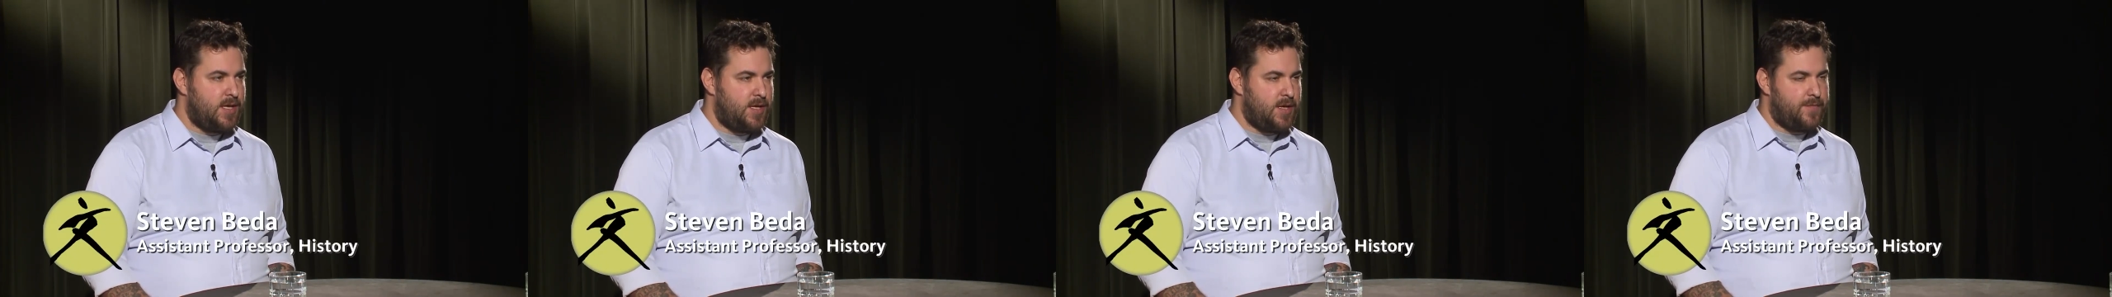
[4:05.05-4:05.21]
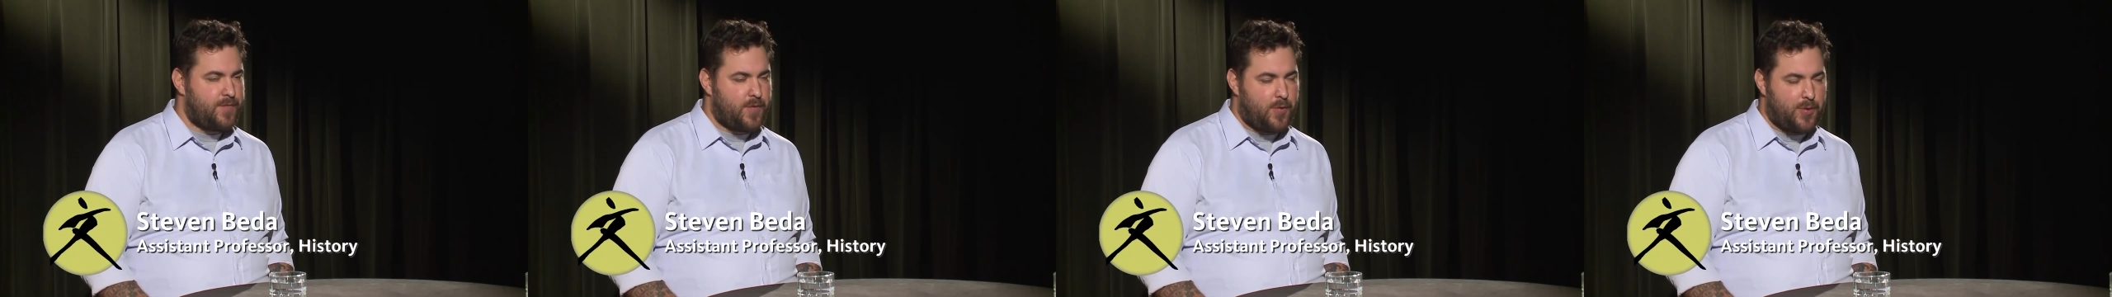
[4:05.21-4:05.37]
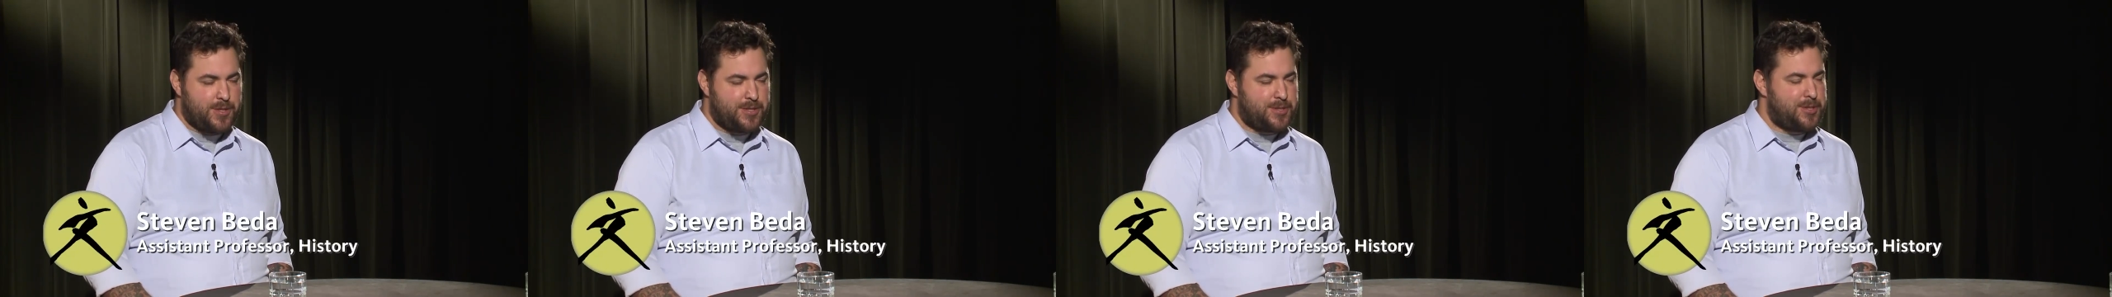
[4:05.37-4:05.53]
And
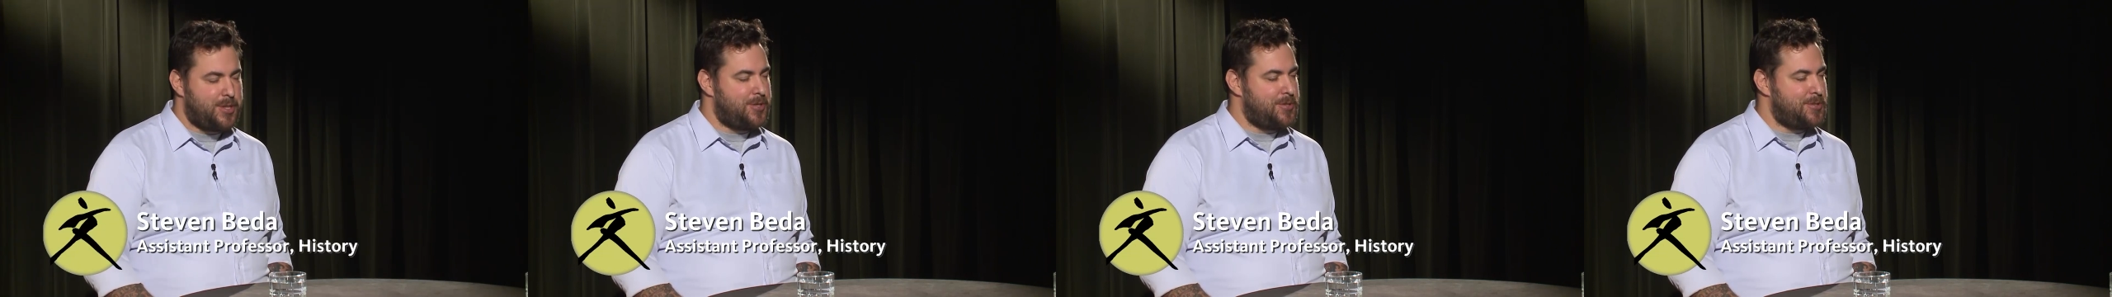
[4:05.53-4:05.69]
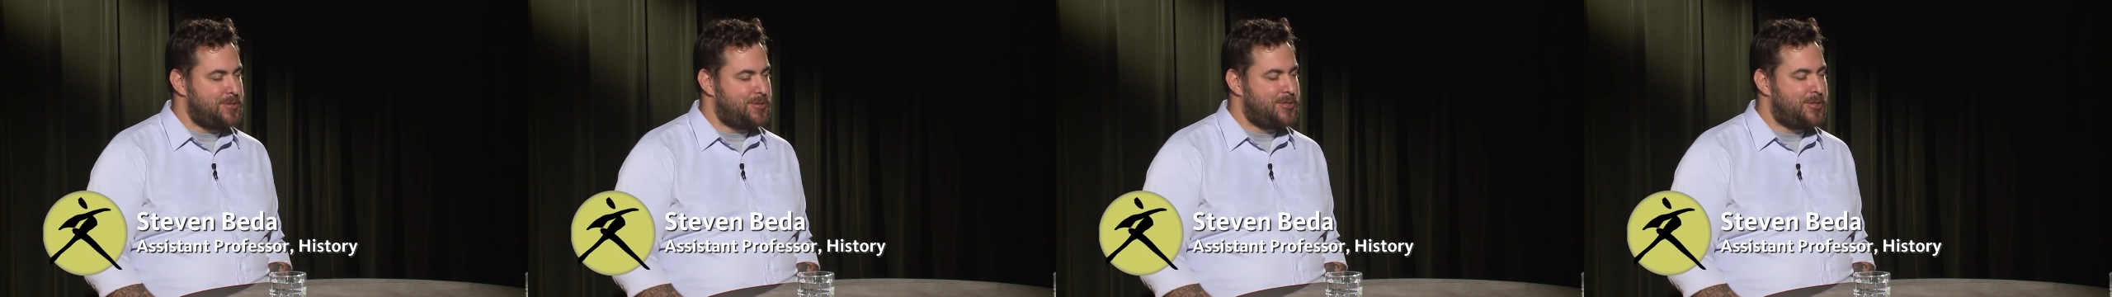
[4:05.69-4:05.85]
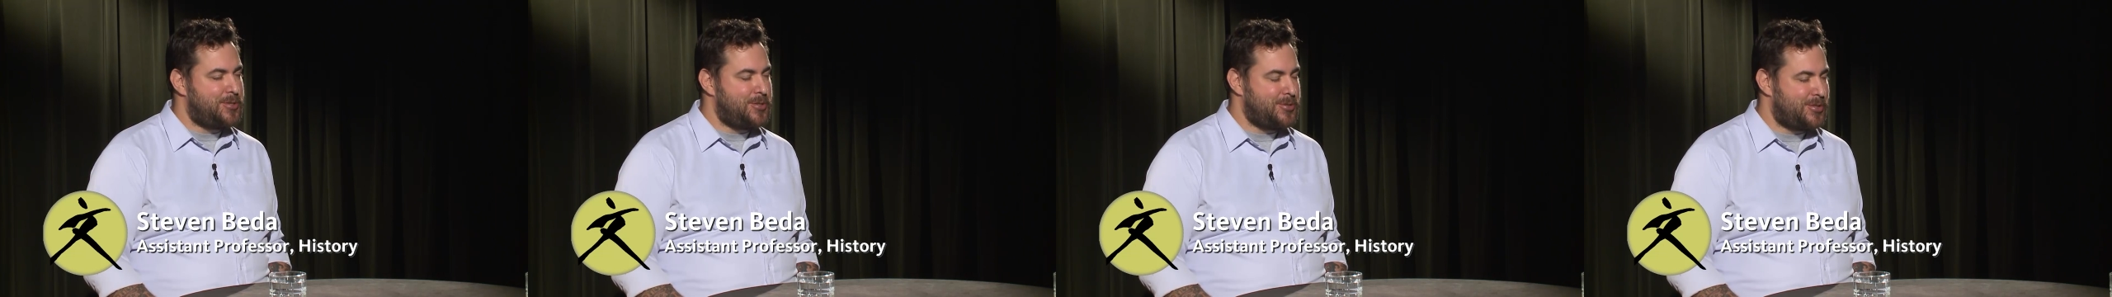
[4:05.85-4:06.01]
of course,
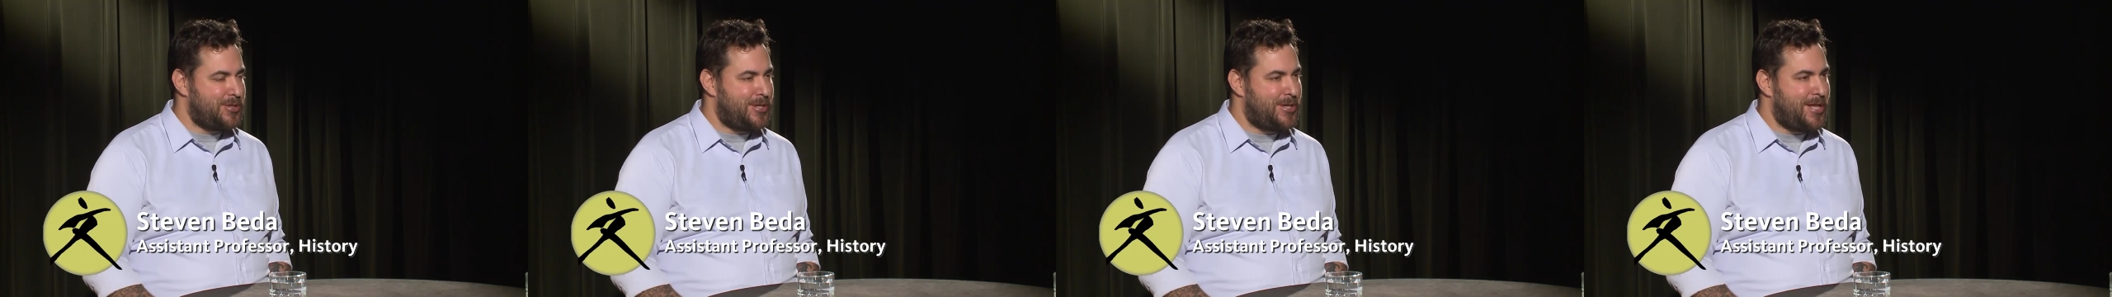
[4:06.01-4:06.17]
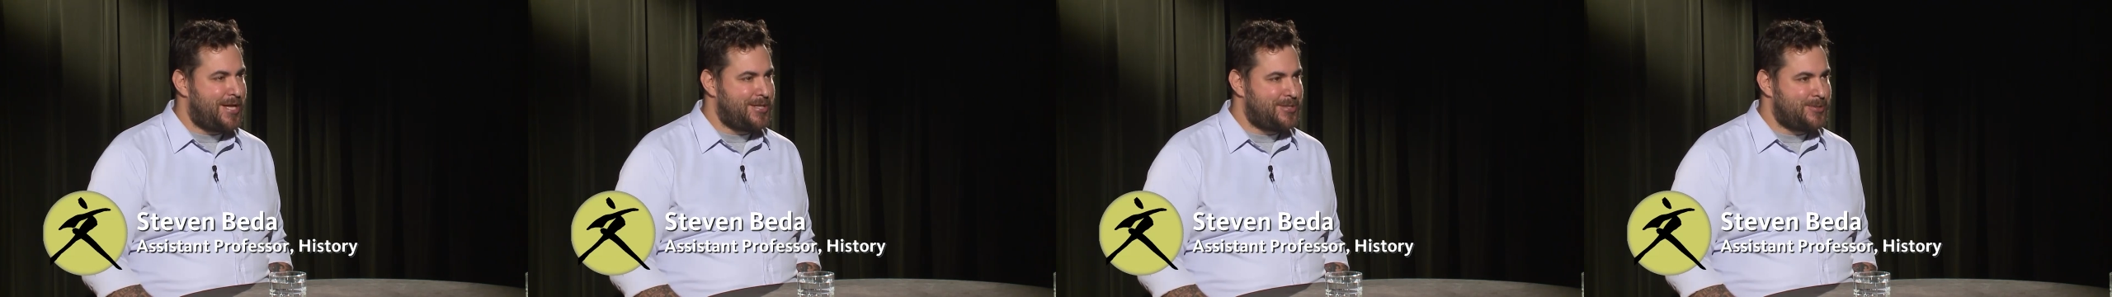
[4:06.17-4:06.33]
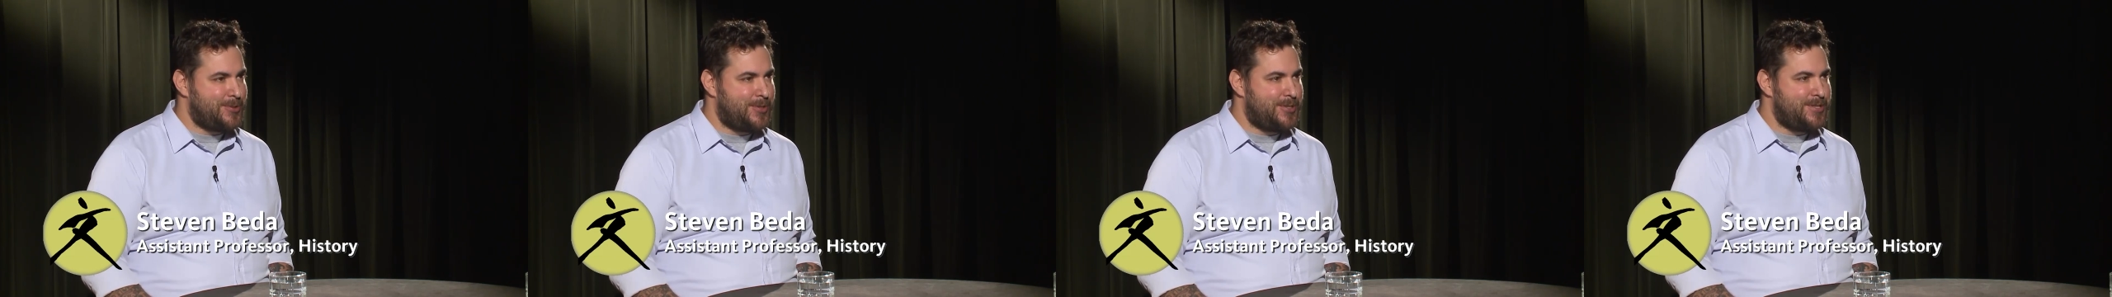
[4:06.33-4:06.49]
there's, there's a
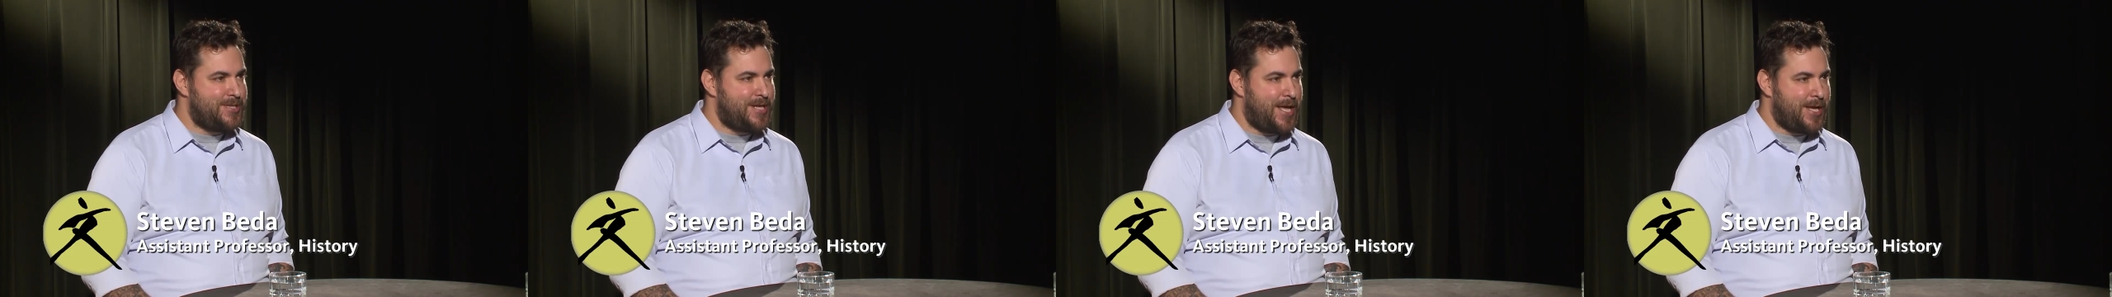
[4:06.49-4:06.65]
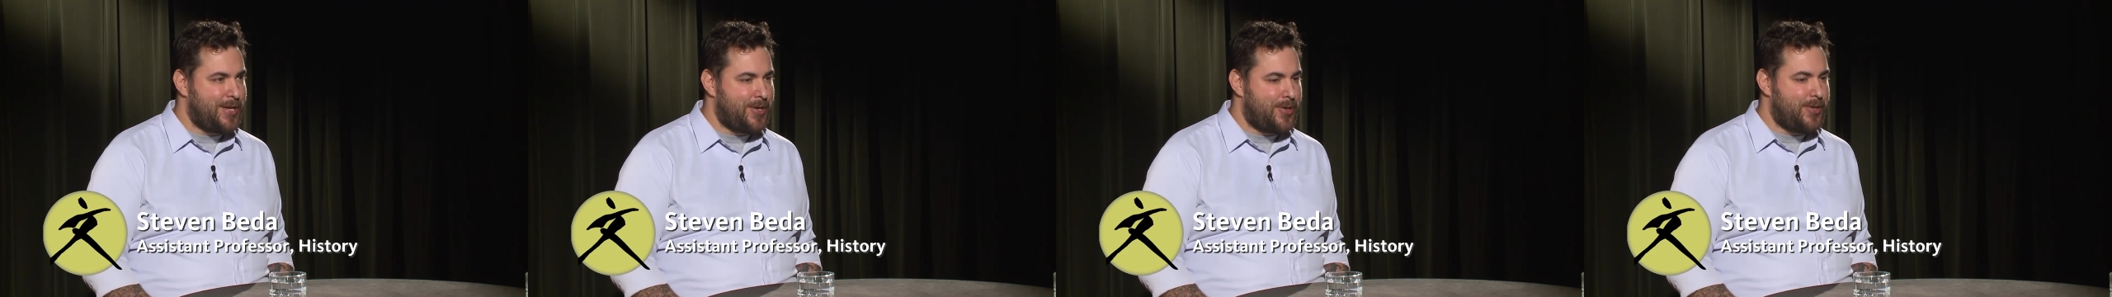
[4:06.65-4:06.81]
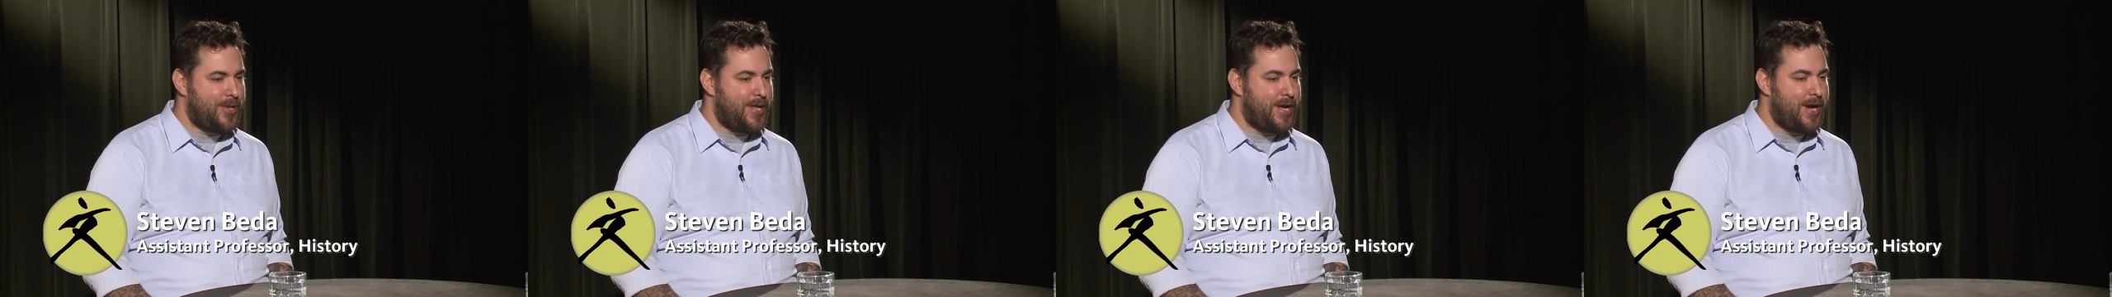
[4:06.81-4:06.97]
lot to
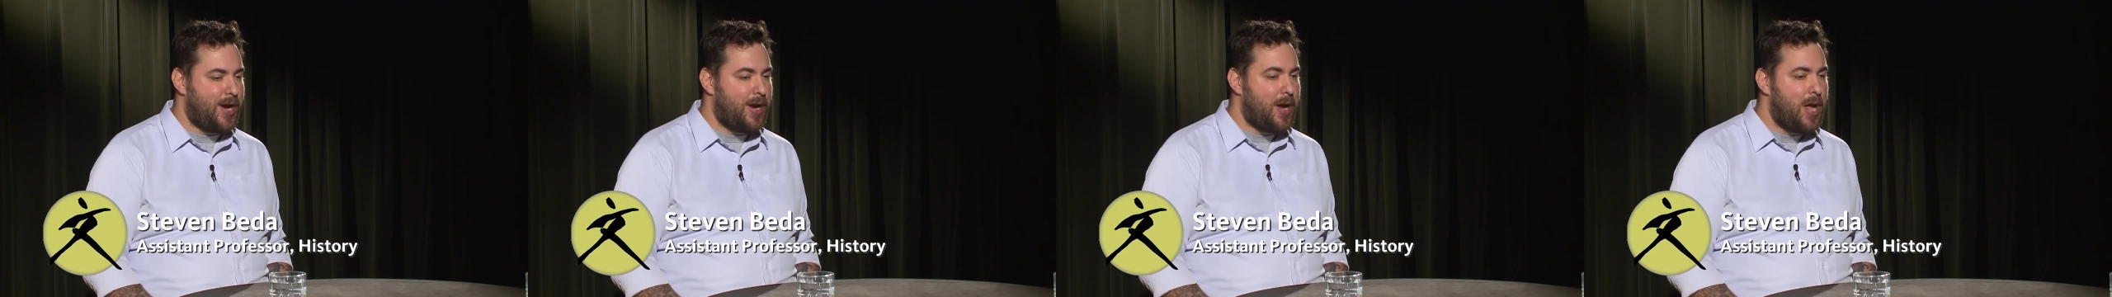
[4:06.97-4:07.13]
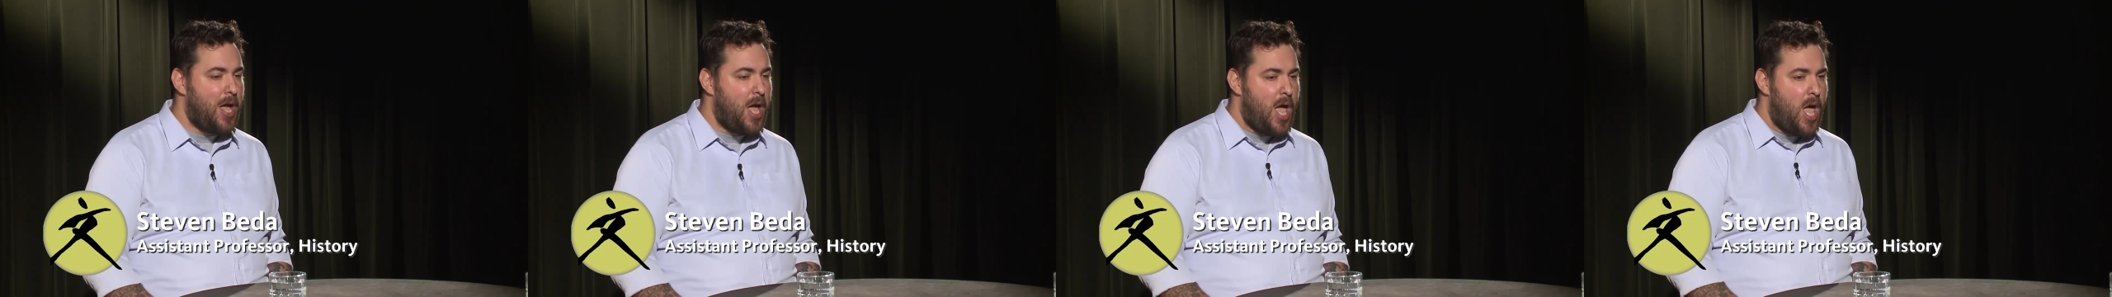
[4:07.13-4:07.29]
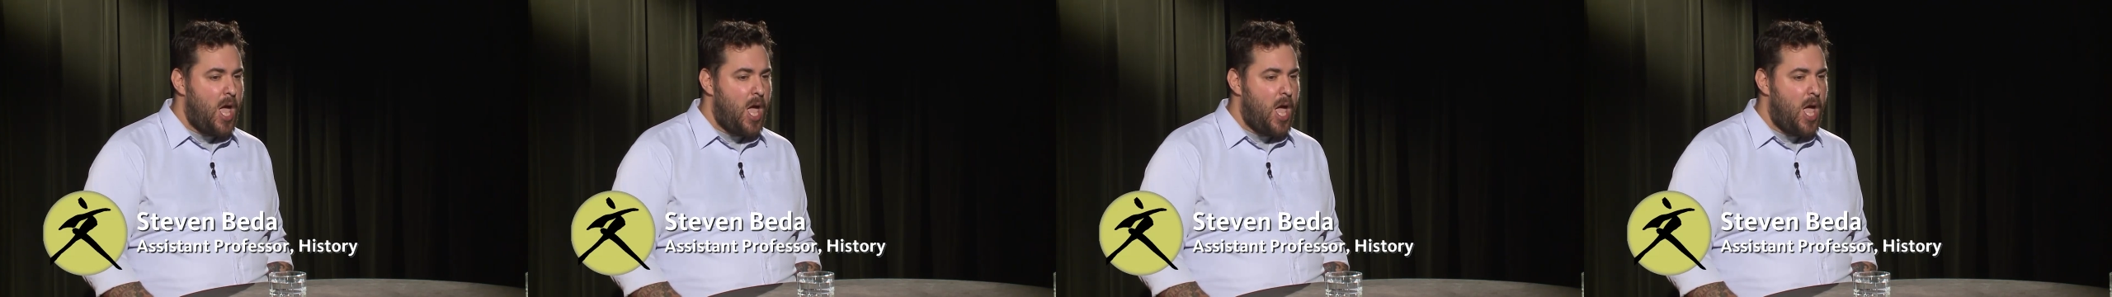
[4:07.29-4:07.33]
untangle there.